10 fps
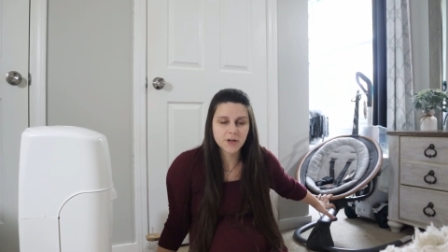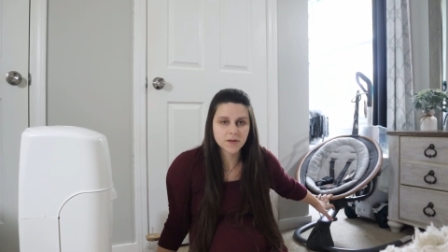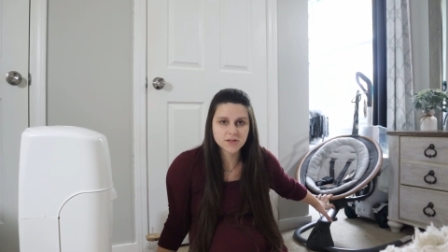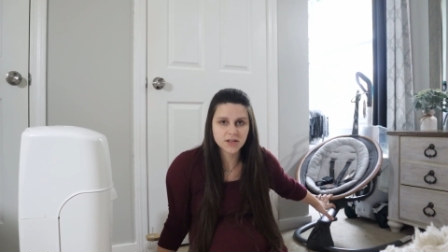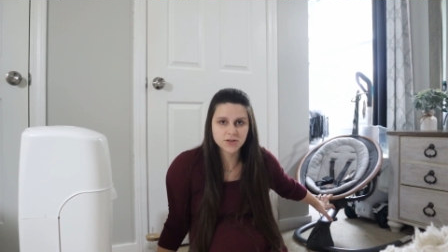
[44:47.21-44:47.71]

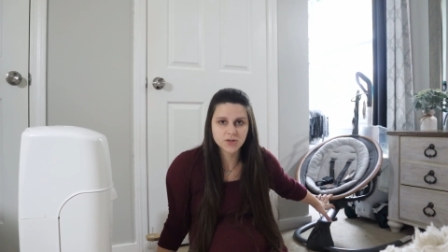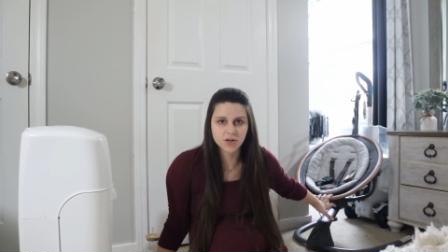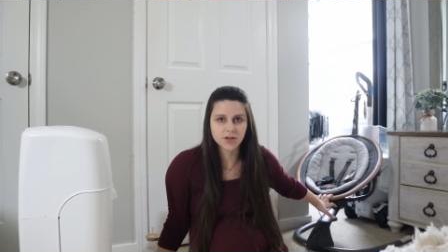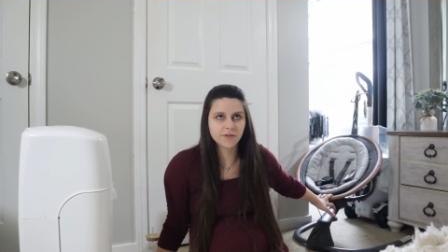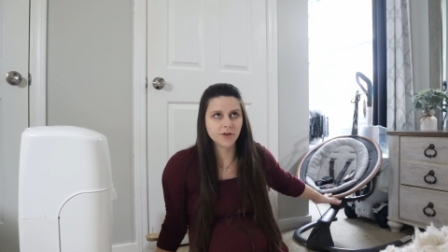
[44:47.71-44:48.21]
downstairs
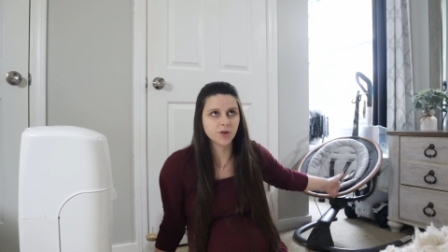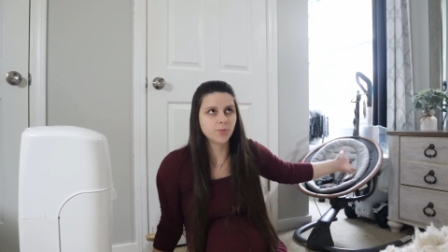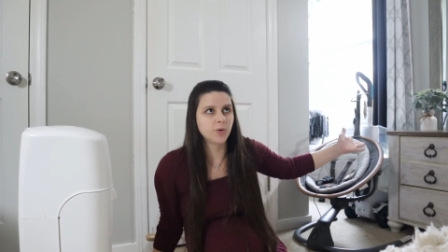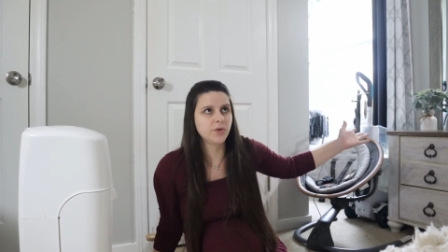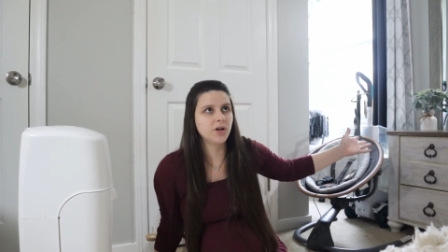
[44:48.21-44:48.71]
in our living
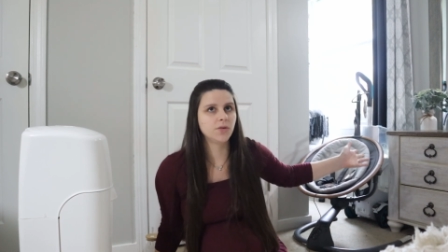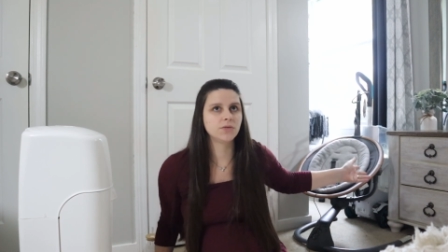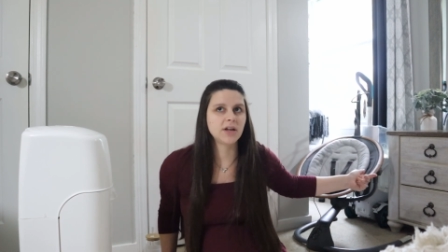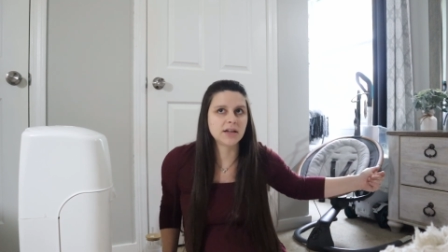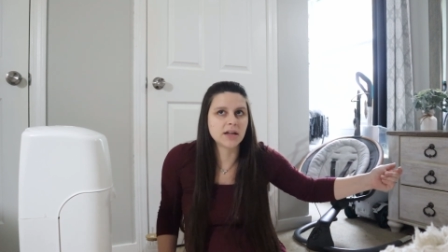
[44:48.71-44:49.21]
room when we
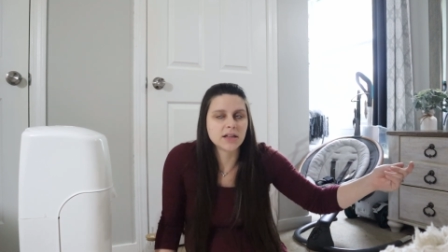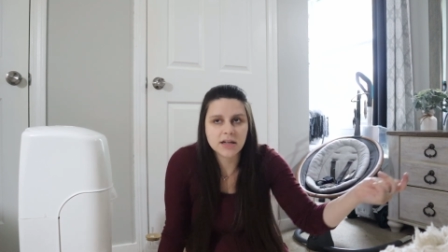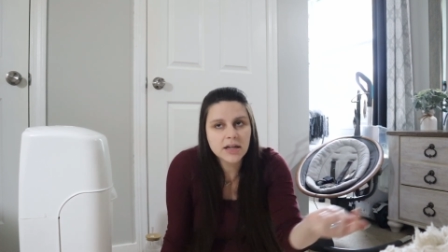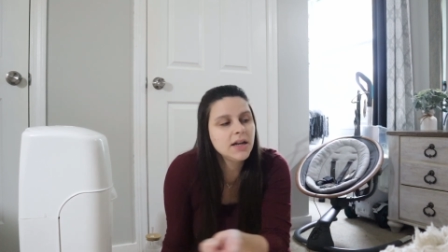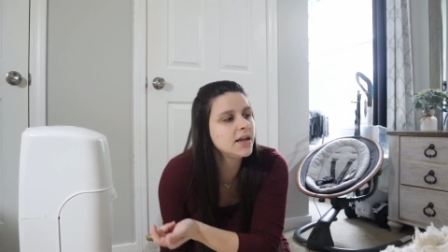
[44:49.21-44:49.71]
don't
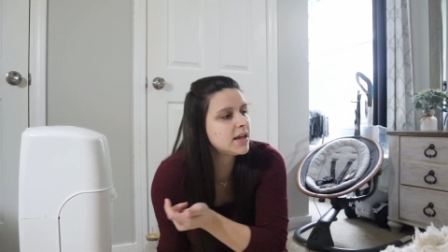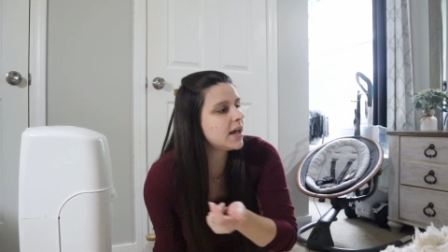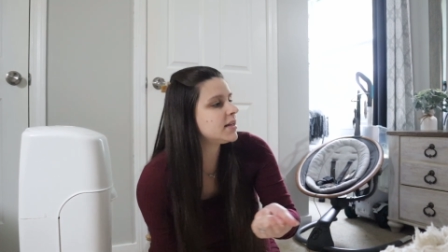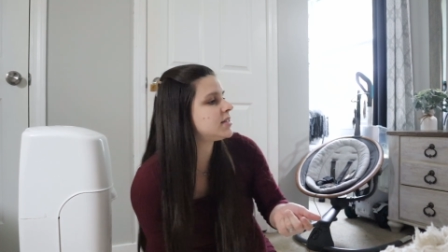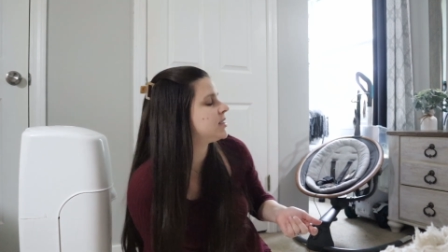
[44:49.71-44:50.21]
technically need it
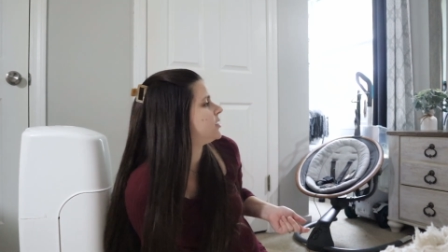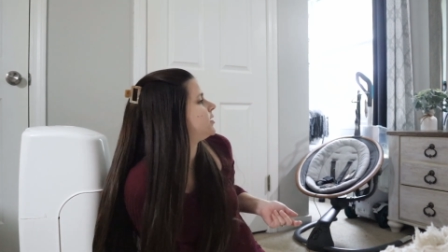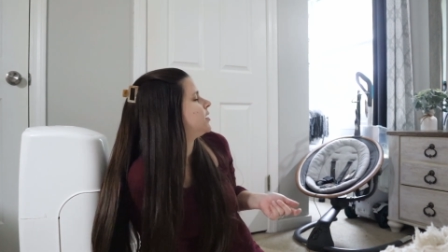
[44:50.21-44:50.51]
yet.